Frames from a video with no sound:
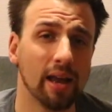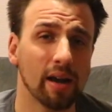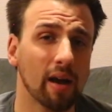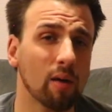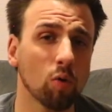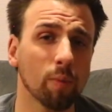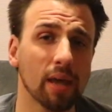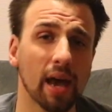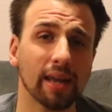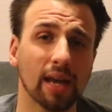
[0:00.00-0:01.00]
Now I will be
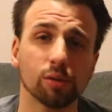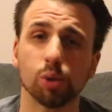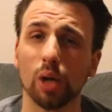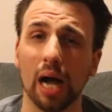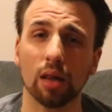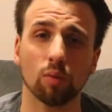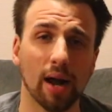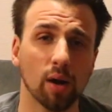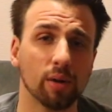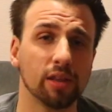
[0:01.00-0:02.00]
heading out to
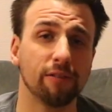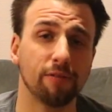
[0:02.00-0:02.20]
Colorado in the